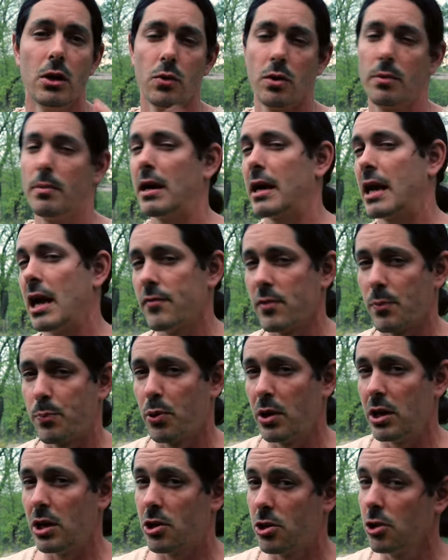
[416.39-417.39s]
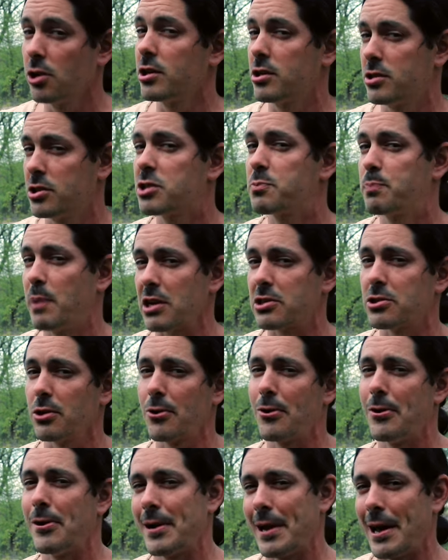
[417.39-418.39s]
We might have a pretty good special
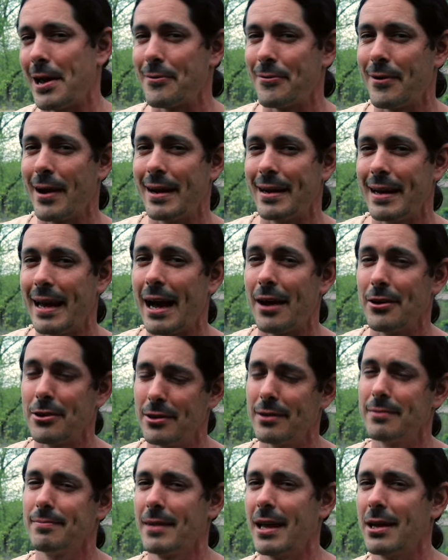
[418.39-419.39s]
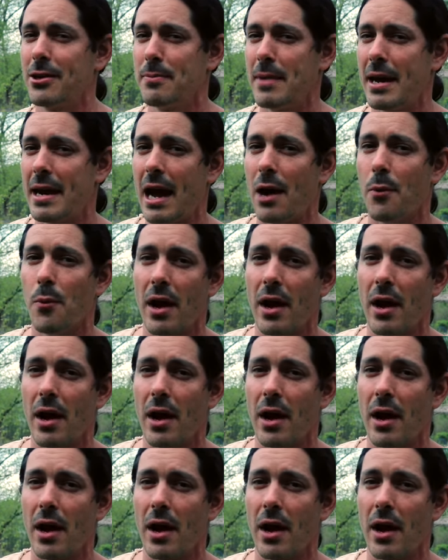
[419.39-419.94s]
going on right now that you may not